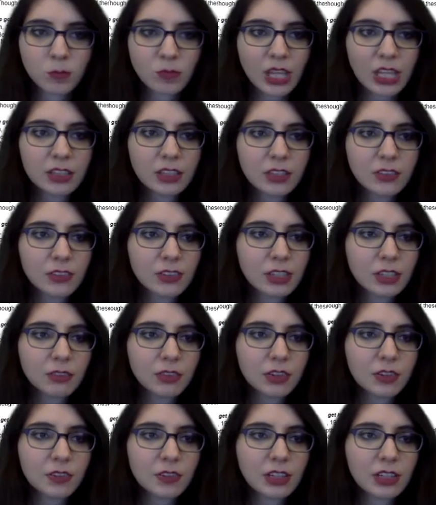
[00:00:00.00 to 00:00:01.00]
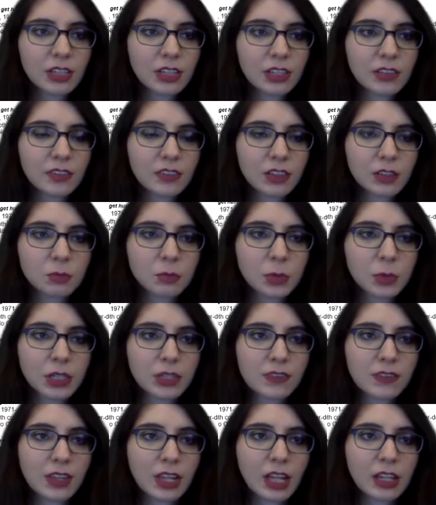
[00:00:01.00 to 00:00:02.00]
And this will give us a list of
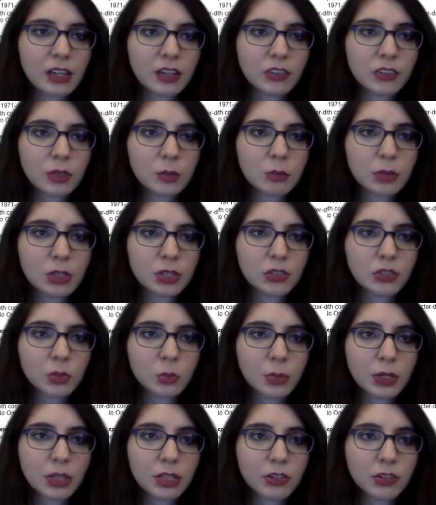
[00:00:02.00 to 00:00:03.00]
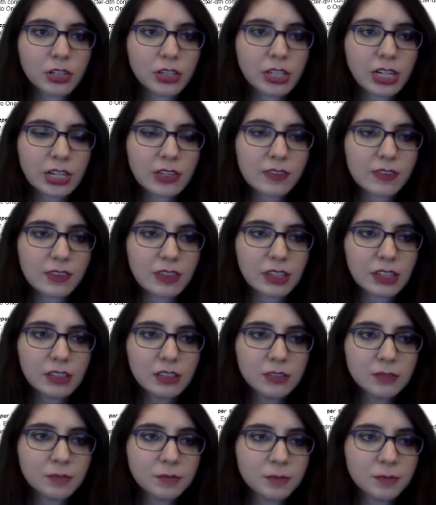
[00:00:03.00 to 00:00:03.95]
books that are similar to Where the Crawdads Sing.